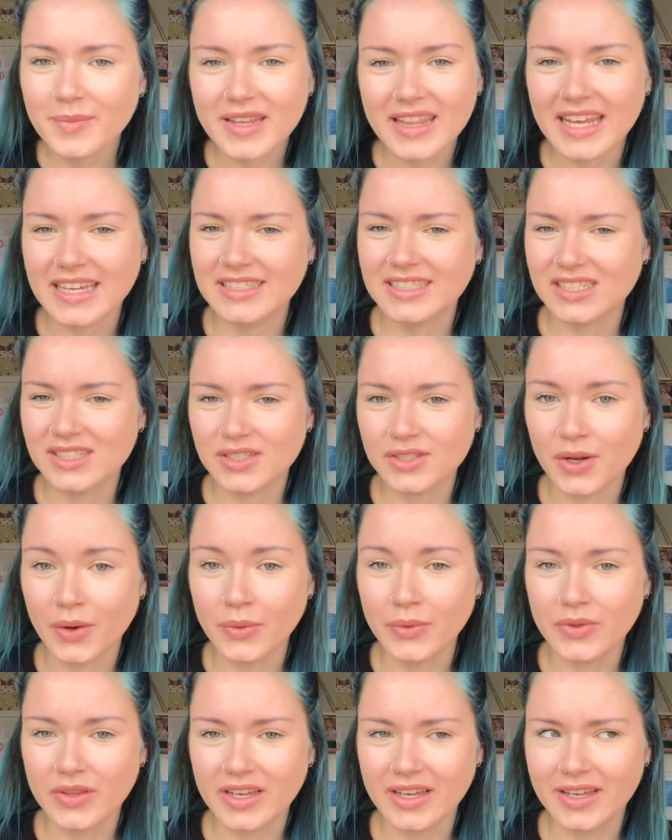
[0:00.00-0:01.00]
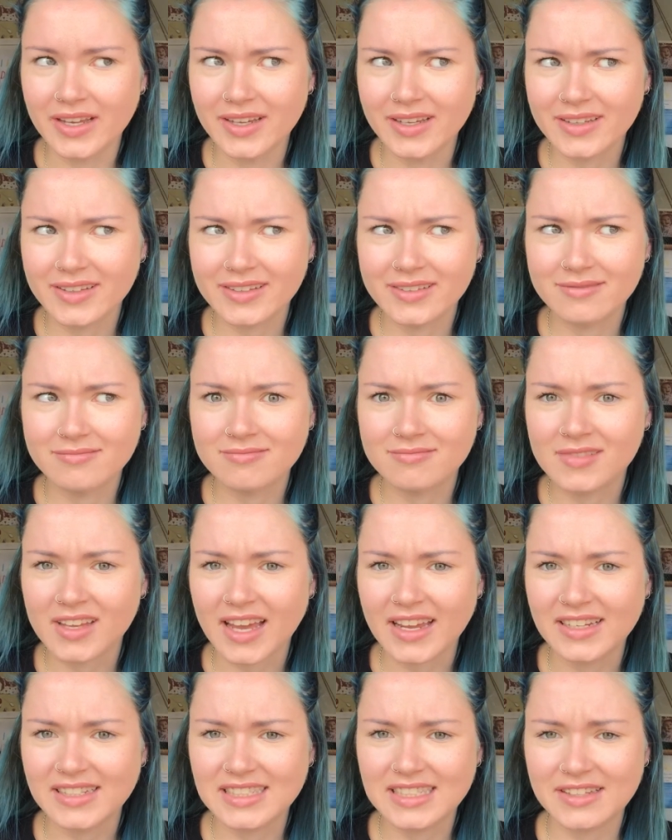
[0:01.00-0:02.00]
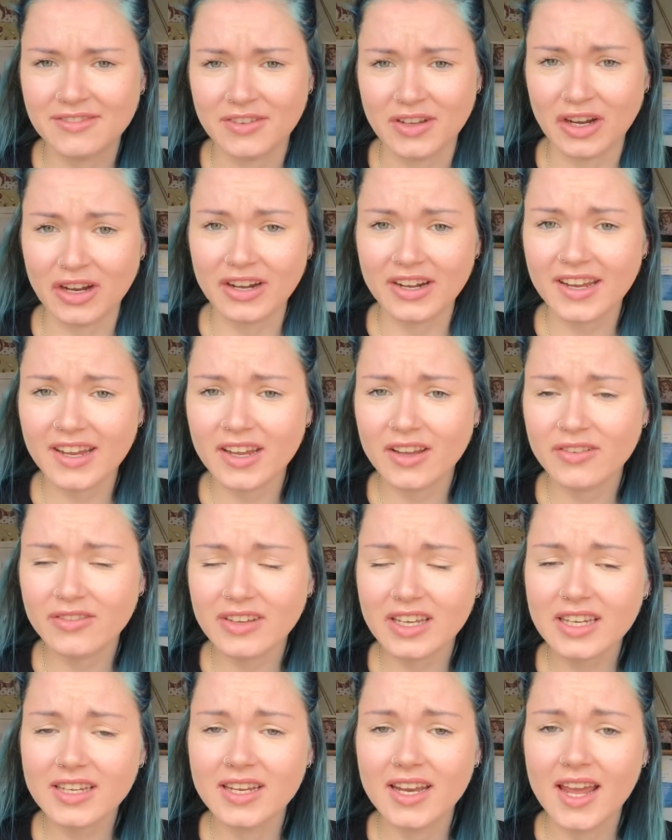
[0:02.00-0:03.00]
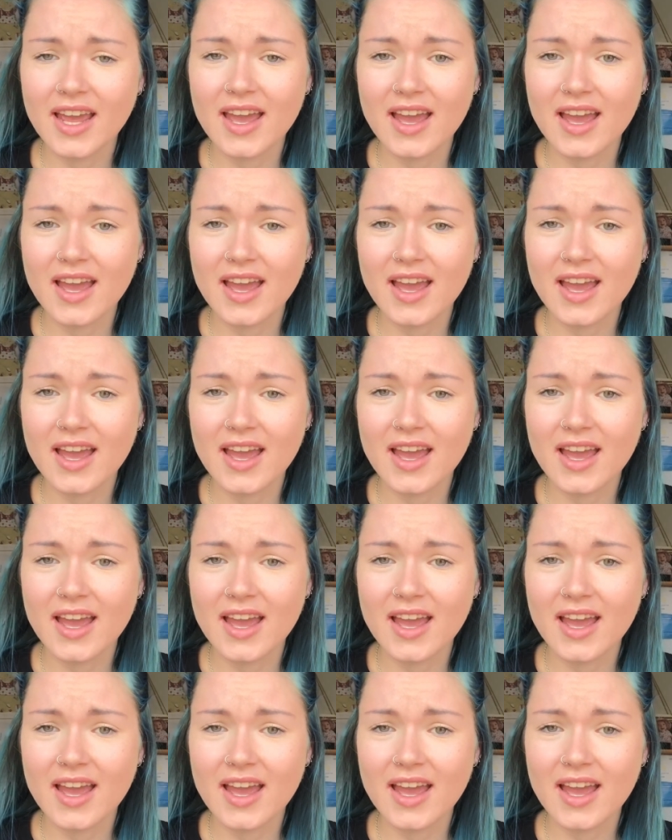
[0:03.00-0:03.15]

but they didn't know the kind of severity of it,